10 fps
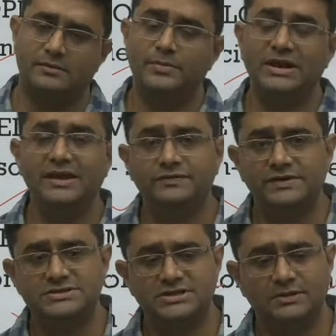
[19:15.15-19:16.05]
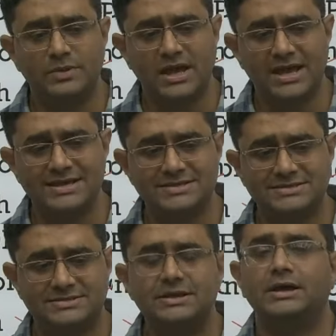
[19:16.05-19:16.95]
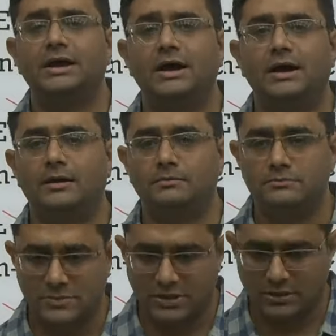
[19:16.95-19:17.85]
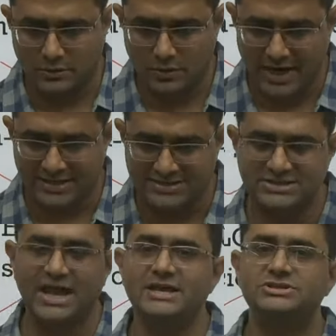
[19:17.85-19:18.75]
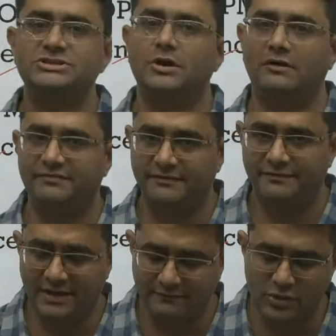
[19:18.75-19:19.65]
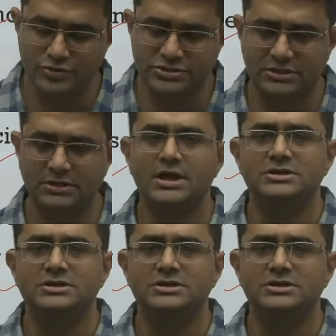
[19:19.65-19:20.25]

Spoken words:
belief system is at a stage of evolution.